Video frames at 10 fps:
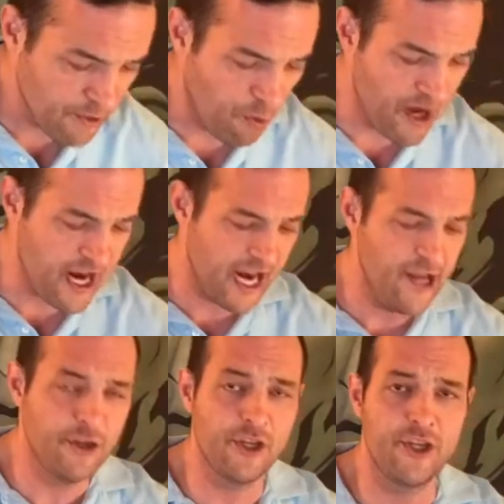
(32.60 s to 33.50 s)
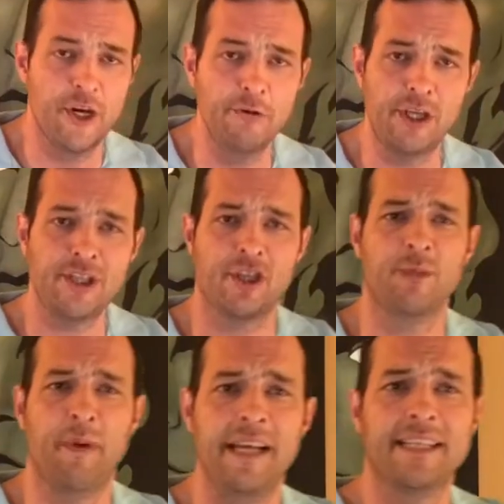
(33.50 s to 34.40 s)
a one that I used to do, just to
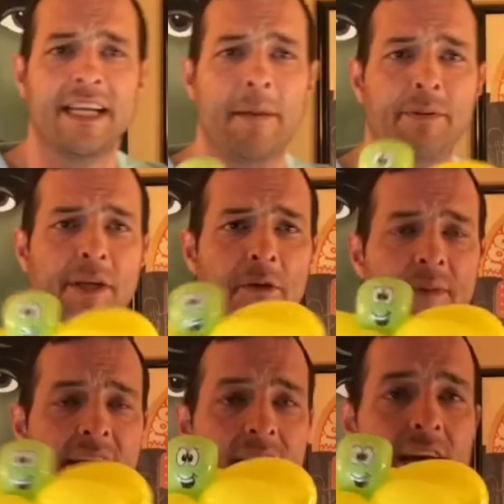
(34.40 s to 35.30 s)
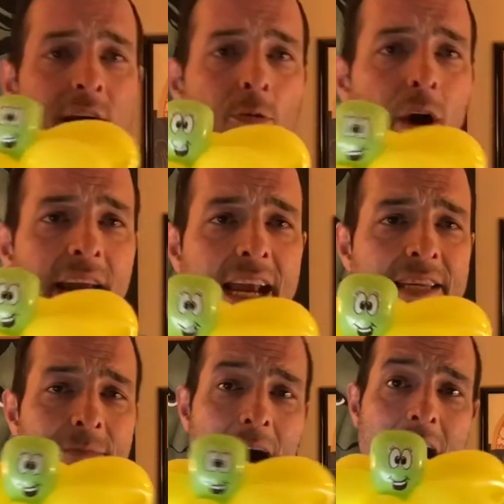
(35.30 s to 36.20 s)
spice it up a little bit, where I get
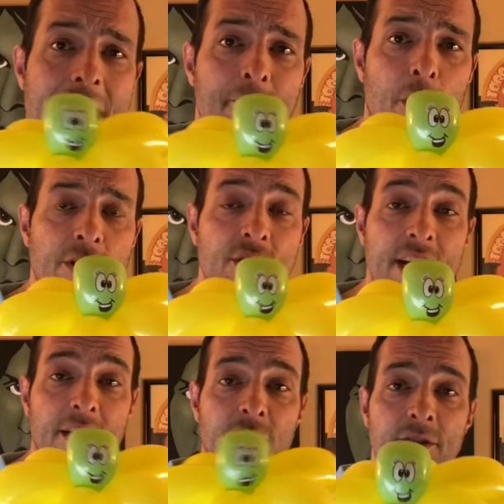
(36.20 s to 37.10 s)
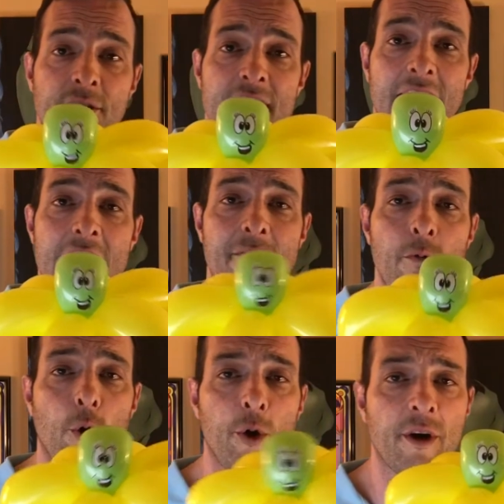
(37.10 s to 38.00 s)
some eyeball sticklers that I got
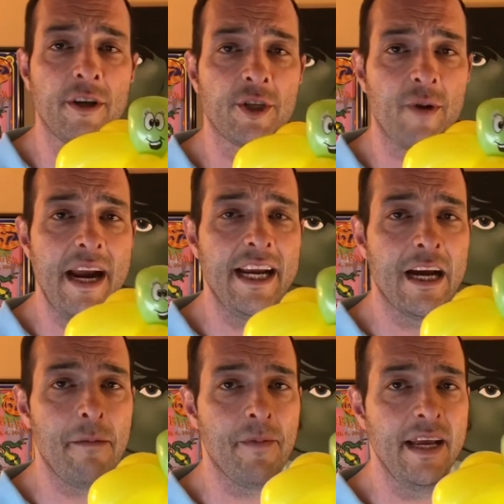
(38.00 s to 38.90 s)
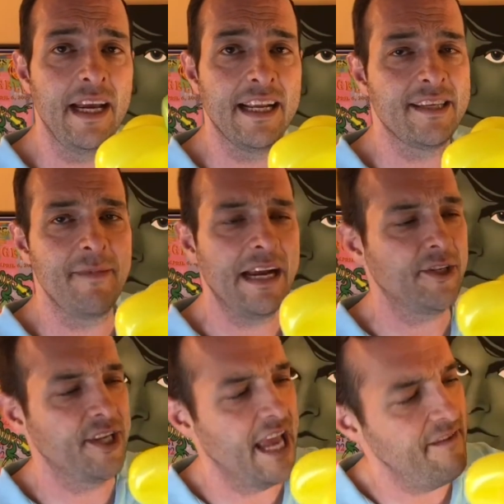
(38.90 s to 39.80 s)
from Oriental Trading Company, and somebody
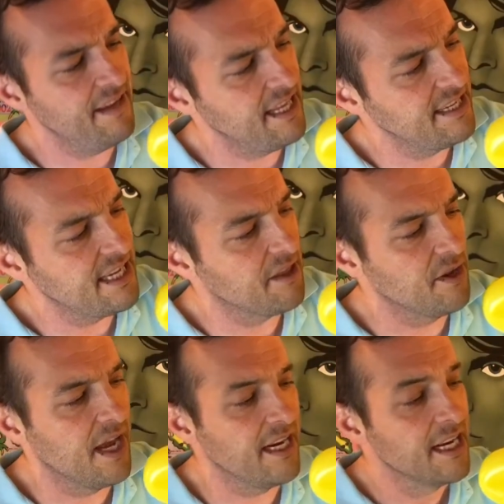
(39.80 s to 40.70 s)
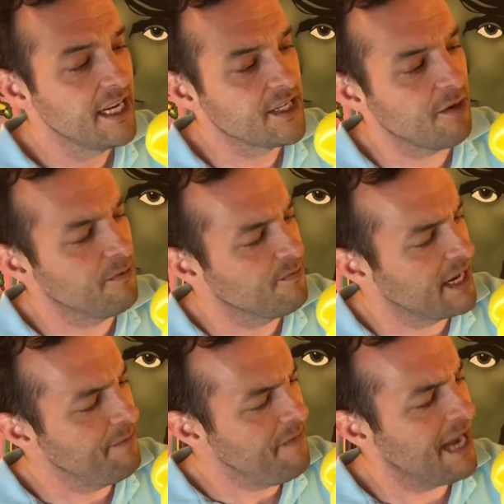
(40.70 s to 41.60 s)
actually gave me these the other night, so I was
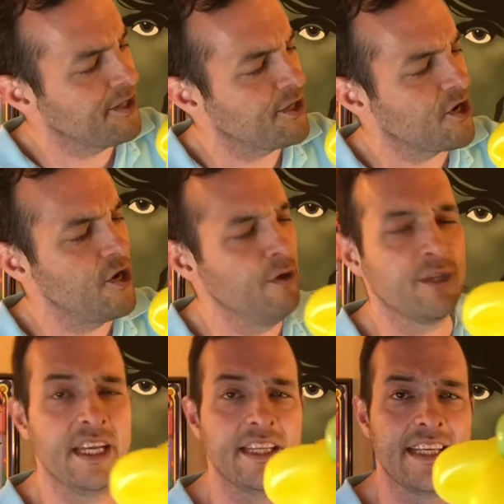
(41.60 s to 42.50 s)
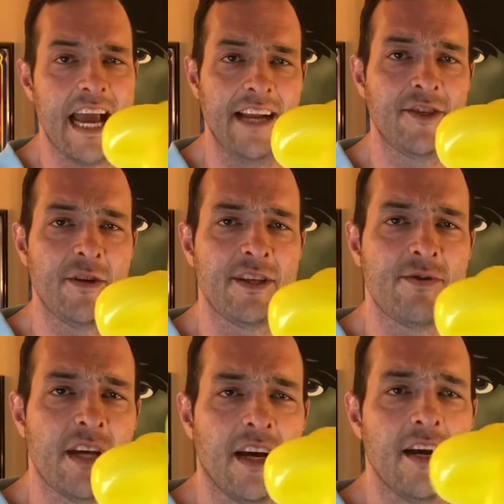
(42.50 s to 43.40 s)
like, yeah, I should start using these again. So this is